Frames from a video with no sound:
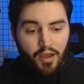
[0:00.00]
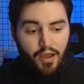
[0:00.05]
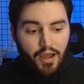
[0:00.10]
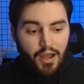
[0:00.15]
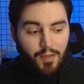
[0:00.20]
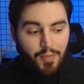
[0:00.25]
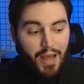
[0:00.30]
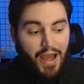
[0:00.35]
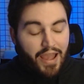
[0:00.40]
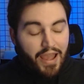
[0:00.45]

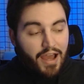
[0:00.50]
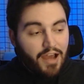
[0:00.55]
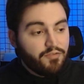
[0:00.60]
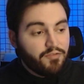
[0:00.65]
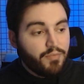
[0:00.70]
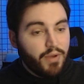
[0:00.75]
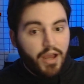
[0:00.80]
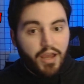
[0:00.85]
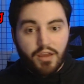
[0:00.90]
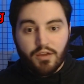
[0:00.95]
I
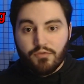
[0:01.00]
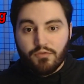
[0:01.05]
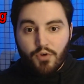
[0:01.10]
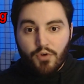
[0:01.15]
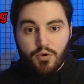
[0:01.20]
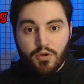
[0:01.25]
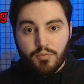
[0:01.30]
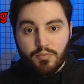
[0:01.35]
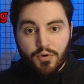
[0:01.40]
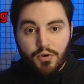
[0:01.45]
have my
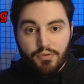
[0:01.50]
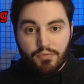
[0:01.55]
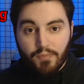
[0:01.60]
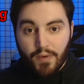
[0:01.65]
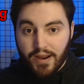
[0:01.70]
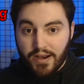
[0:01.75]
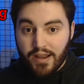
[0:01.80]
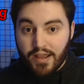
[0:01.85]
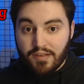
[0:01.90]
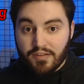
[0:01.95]
vocal booth
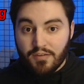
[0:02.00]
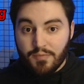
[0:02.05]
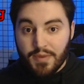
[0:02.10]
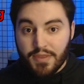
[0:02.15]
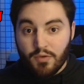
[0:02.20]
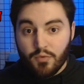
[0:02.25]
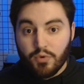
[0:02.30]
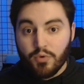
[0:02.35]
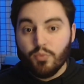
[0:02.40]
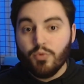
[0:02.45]
right next to
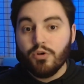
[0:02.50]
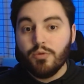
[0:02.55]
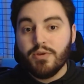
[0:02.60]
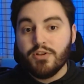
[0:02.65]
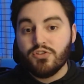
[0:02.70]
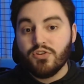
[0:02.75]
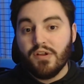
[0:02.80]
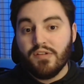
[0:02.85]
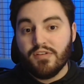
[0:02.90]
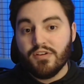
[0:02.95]
me that we will
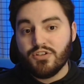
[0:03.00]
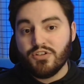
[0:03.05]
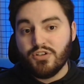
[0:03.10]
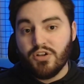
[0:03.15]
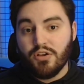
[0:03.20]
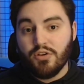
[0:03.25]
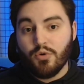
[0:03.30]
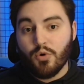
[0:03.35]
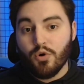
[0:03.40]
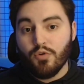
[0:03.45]
be
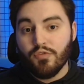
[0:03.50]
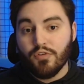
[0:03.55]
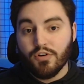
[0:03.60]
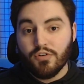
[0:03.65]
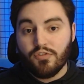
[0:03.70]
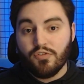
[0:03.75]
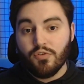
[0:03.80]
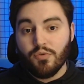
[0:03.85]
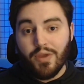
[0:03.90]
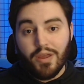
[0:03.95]
transitioning over
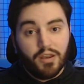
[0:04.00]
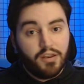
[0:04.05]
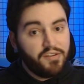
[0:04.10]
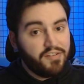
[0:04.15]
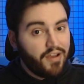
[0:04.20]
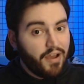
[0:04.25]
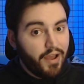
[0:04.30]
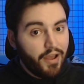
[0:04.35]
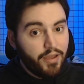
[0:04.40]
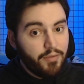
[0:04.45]
to in
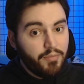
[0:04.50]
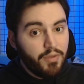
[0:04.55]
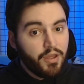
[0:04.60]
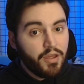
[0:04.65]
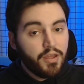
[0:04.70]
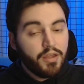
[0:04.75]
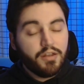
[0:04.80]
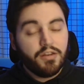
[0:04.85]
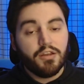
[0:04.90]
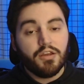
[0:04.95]
time
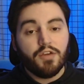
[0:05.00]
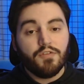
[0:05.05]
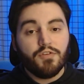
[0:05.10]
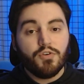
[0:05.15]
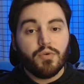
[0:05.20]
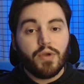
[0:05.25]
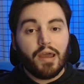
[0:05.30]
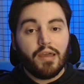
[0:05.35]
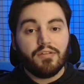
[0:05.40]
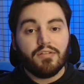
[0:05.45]
to give
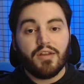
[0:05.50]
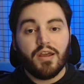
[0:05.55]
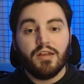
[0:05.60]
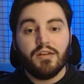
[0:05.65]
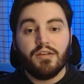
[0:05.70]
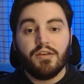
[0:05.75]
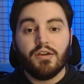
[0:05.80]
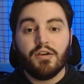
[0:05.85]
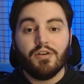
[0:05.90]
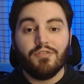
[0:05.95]
you guys an
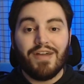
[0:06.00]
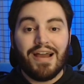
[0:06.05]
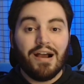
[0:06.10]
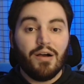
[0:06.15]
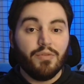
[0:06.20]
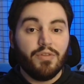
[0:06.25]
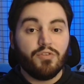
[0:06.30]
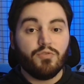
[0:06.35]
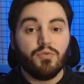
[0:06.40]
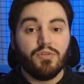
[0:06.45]
idea of
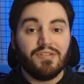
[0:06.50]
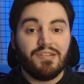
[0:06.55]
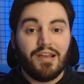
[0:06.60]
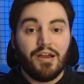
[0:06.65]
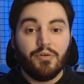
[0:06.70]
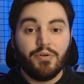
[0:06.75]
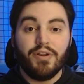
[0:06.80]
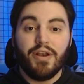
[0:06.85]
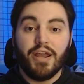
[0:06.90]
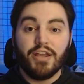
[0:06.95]
how this will
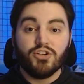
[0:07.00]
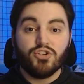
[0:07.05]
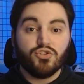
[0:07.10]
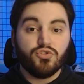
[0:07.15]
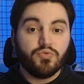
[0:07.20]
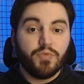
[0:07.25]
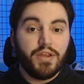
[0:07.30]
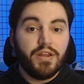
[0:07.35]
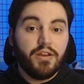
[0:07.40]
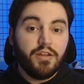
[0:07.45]
sound in a
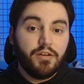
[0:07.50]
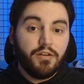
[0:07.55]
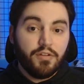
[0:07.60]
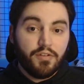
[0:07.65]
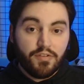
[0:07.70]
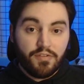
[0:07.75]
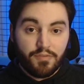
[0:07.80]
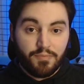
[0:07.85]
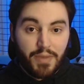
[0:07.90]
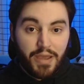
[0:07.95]

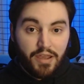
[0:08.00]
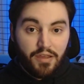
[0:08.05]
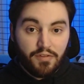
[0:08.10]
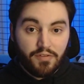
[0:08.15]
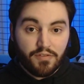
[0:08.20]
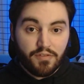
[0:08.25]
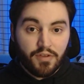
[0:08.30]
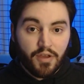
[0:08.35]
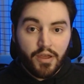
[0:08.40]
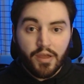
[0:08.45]
treated
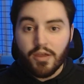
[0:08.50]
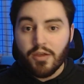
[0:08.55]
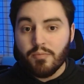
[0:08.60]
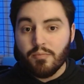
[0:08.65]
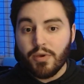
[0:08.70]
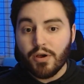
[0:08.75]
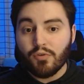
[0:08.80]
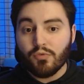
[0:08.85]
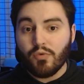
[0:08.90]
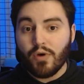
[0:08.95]
space.
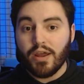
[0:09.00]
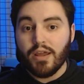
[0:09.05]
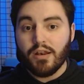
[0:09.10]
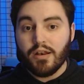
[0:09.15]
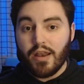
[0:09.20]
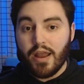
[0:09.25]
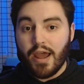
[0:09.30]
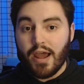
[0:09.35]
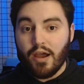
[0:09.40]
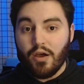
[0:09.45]
But
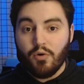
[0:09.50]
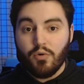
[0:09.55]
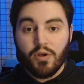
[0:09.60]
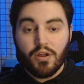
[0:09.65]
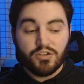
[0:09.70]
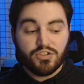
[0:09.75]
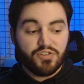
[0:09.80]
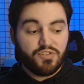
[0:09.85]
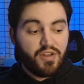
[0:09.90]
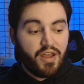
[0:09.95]
right now,
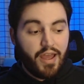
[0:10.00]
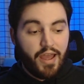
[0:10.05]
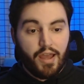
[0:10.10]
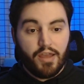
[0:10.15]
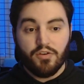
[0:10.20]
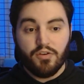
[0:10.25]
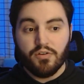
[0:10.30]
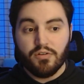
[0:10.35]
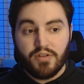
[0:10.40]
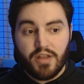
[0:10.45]
just
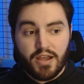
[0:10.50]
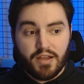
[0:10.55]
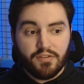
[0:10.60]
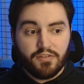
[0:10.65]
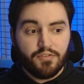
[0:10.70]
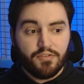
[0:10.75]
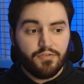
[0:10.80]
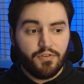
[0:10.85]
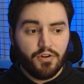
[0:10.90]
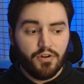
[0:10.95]
at your
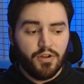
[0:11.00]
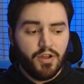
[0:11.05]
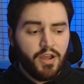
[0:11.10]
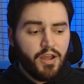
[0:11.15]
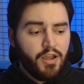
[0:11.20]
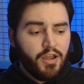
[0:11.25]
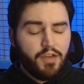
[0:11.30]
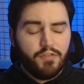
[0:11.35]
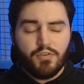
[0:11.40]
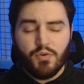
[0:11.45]
desk for
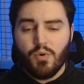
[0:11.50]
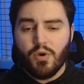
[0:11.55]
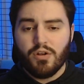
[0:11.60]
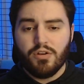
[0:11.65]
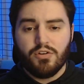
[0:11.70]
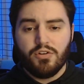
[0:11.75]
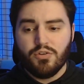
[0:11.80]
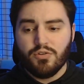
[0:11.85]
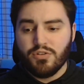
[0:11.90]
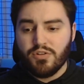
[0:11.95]
if you want
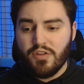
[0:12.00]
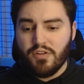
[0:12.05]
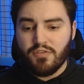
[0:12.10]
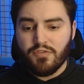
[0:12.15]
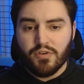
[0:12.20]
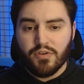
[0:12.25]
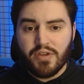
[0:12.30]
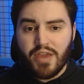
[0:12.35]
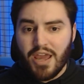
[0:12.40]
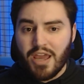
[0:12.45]
to do this
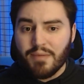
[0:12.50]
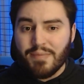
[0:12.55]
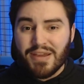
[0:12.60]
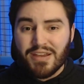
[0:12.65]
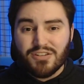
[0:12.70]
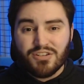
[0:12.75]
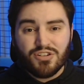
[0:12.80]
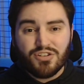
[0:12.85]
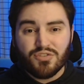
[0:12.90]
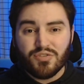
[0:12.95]
for
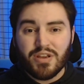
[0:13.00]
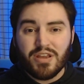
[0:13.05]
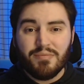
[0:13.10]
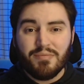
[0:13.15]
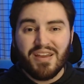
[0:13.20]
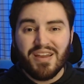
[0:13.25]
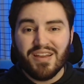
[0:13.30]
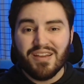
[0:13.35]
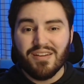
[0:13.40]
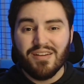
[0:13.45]
gaming,
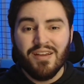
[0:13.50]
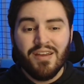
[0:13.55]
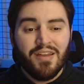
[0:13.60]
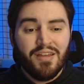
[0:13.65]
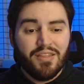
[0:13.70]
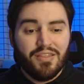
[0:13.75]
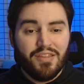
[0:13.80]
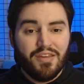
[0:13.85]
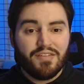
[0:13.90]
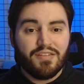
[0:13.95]
streaming,
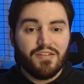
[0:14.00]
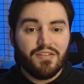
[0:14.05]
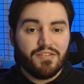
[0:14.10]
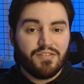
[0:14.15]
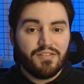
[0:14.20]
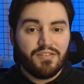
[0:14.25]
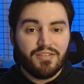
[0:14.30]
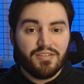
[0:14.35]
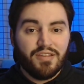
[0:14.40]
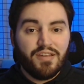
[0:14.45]
this
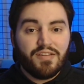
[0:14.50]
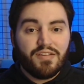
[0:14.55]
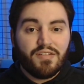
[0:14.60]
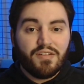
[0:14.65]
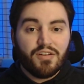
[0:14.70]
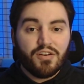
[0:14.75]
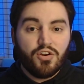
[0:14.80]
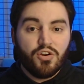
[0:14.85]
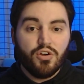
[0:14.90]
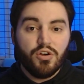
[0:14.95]
is
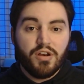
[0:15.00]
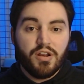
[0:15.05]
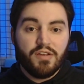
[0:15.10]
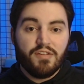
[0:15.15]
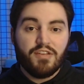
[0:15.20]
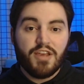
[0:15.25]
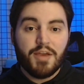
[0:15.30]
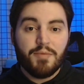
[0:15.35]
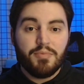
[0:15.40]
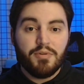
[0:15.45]
a good
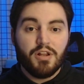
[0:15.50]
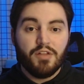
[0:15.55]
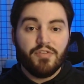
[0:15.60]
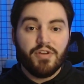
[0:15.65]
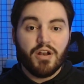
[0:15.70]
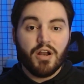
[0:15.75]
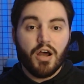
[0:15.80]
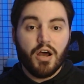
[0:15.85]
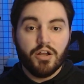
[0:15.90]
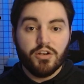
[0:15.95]
example of
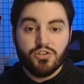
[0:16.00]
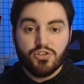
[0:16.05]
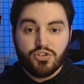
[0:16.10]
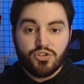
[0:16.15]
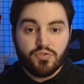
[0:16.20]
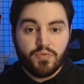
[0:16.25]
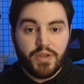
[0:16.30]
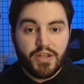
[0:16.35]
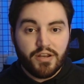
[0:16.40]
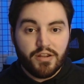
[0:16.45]
an
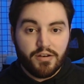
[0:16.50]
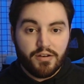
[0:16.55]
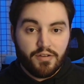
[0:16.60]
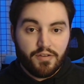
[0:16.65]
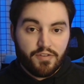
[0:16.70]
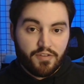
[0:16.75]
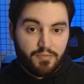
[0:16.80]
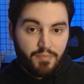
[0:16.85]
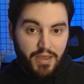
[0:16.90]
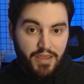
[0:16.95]
untreated
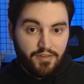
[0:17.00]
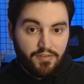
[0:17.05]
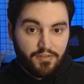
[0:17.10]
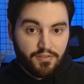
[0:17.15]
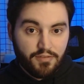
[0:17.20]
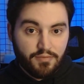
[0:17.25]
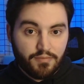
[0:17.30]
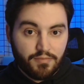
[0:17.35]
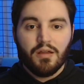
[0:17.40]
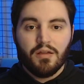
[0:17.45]

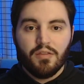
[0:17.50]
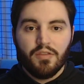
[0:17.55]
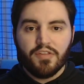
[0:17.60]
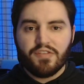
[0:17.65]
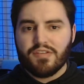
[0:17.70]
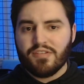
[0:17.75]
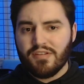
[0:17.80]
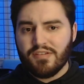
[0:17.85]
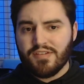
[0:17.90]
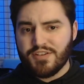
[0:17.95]
space.
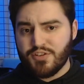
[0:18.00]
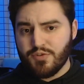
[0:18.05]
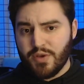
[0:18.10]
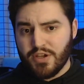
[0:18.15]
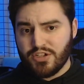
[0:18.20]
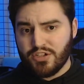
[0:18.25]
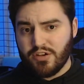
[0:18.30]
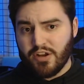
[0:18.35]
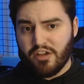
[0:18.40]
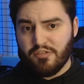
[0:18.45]
This is the
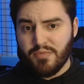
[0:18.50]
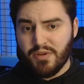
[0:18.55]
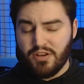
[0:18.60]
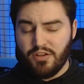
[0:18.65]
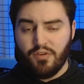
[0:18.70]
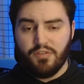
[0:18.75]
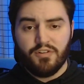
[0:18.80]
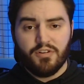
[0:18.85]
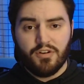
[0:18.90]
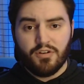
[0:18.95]
situation I've
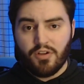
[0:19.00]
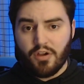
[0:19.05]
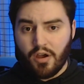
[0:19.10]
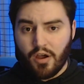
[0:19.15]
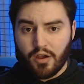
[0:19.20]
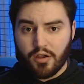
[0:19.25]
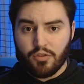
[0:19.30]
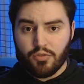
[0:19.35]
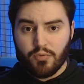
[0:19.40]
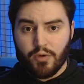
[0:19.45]
been using to
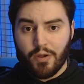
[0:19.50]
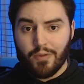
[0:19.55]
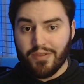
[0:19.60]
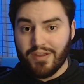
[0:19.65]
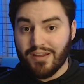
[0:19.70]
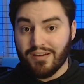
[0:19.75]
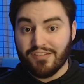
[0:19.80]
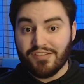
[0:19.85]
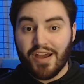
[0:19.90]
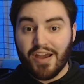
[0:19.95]
talk throughout
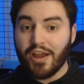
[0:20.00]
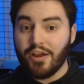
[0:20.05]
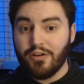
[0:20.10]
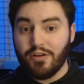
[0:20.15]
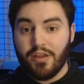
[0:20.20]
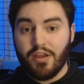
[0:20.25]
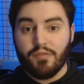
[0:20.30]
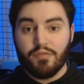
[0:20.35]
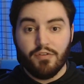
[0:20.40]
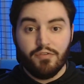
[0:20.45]
the
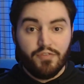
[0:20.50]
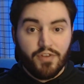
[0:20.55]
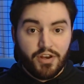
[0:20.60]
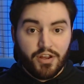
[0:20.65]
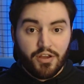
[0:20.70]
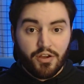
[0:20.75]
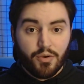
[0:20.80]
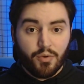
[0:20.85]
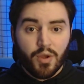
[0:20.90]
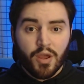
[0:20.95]
entirety of the
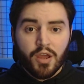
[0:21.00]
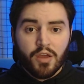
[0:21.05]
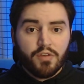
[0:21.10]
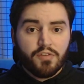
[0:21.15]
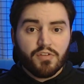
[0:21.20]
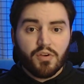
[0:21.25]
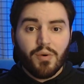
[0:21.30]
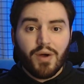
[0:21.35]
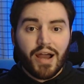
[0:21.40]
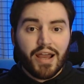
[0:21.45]
video,
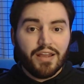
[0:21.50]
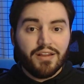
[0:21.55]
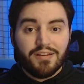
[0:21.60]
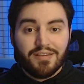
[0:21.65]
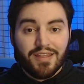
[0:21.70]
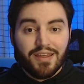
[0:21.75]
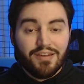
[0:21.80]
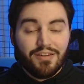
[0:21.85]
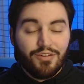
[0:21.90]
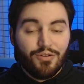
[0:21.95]
so I
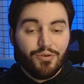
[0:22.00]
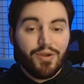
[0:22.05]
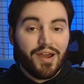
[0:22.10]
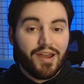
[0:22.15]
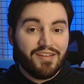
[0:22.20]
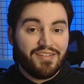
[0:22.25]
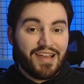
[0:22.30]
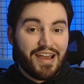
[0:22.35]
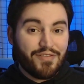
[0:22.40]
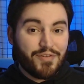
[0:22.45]
think you
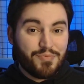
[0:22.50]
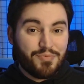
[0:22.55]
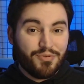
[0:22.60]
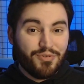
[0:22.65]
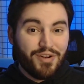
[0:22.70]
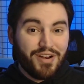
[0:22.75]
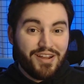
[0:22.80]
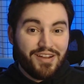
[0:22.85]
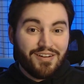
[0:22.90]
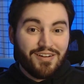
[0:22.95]
guys have a
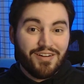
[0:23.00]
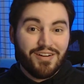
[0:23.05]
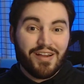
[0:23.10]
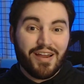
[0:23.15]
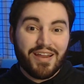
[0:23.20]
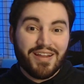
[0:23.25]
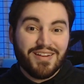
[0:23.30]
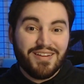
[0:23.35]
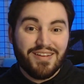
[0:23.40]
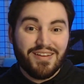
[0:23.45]
pretty good
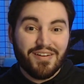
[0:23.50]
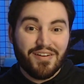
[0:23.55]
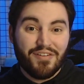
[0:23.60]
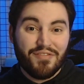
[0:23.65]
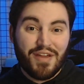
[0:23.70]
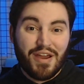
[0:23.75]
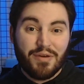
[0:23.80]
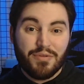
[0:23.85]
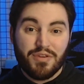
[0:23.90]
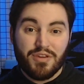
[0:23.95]
idea
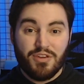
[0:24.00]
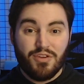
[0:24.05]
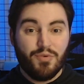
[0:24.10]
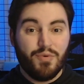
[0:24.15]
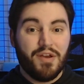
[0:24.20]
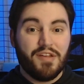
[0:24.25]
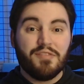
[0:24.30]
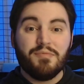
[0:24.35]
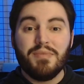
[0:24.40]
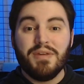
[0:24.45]
of how the
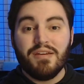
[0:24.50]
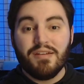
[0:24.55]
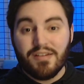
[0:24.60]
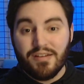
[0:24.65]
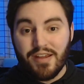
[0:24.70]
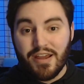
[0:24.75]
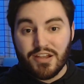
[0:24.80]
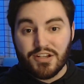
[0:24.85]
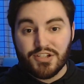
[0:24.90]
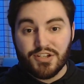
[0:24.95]
USB
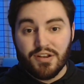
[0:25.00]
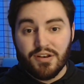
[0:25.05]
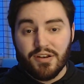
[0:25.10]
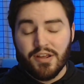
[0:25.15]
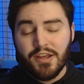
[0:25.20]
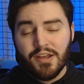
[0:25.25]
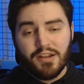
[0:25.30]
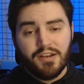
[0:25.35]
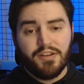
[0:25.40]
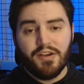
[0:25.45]
connection
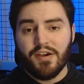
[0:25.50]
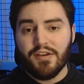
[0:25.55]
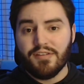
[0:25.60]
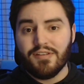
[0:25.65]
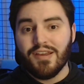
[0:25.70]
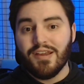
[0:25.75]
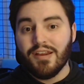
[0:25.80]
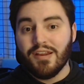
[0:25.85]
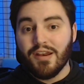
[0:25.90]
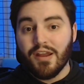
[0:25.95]

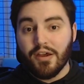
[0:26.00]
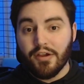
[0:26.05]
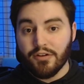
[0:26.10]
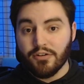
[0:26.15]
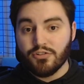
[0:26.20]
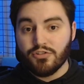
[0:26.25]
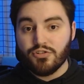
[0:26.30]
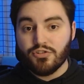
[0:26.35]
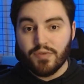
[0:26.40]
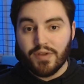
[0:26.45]
does in an
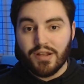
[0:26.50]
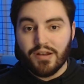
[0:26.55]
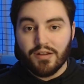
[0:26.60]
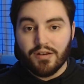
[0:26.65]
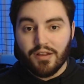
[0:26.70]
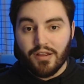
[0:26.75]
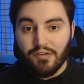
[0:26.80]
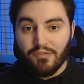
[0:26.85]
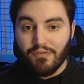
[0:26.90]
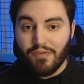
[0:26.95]

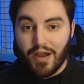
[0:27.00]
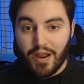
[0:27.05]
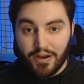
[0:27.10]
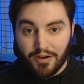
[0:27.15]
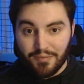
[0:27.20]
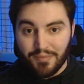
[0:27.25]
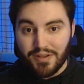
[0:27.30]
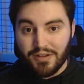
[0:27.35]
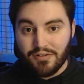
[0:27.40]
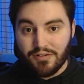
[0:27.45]
untreated
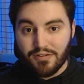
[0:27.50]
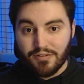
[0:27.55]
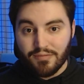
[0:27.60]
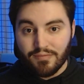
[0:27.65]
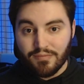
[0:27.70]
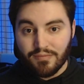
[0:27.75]
environment.